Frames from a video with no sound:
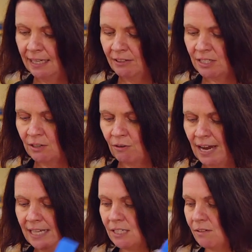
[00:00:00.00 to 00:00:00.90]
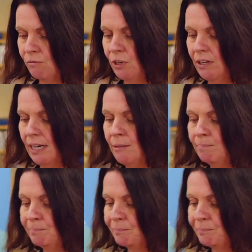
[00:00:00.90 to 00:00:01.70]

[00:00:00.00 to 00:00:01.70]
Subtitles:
Here's a great ruler.